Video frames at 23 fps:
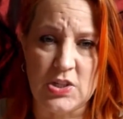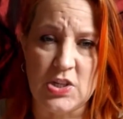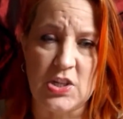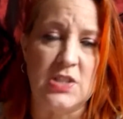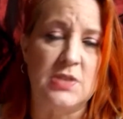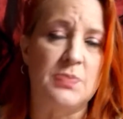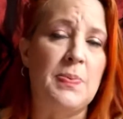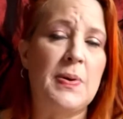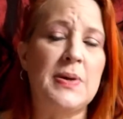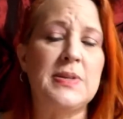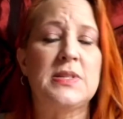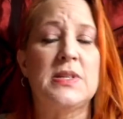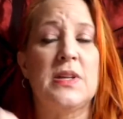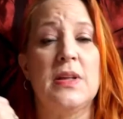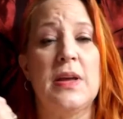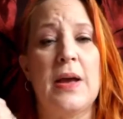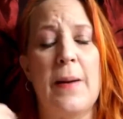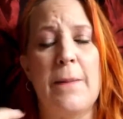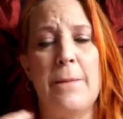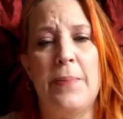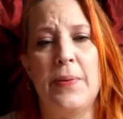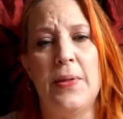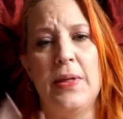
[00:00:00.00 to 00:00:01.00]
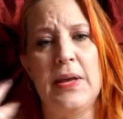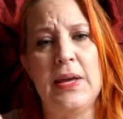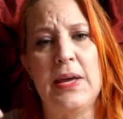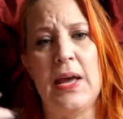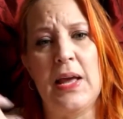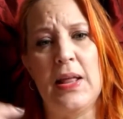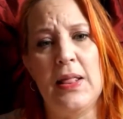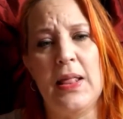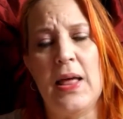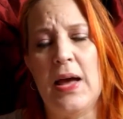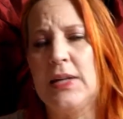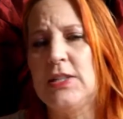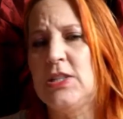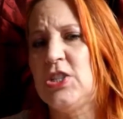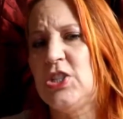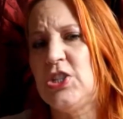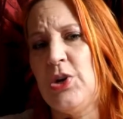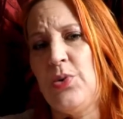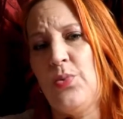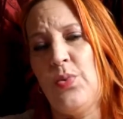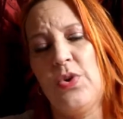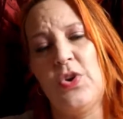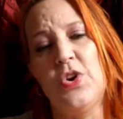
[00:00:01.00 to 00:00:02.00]
It's basically a blinking light.
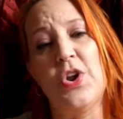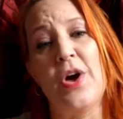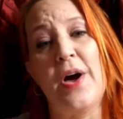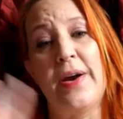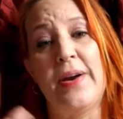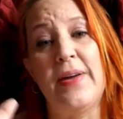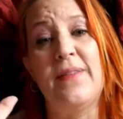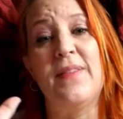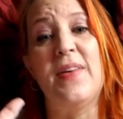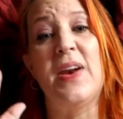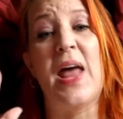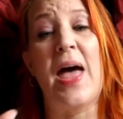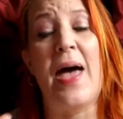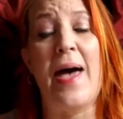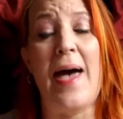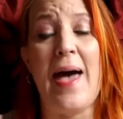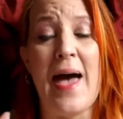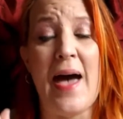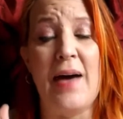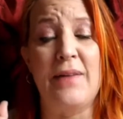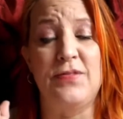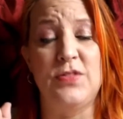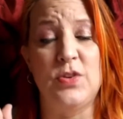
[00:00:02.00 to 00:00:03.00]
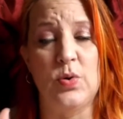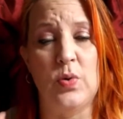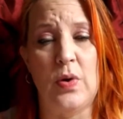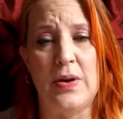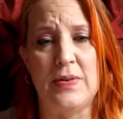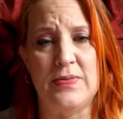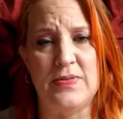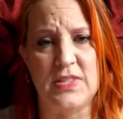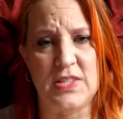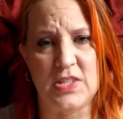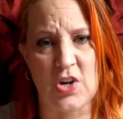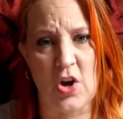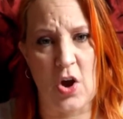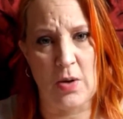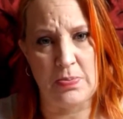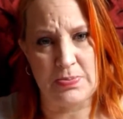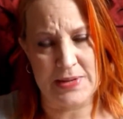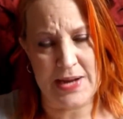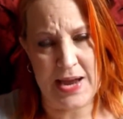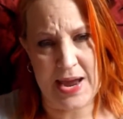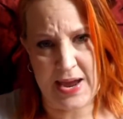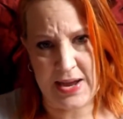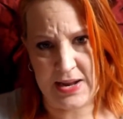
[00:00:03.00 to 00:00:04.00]
She would not even have to have
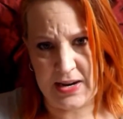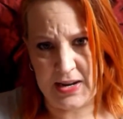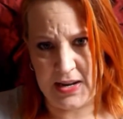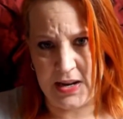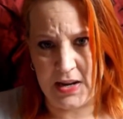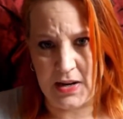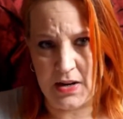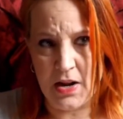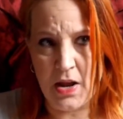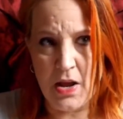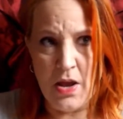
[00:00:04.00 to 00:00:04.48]
stopped at it.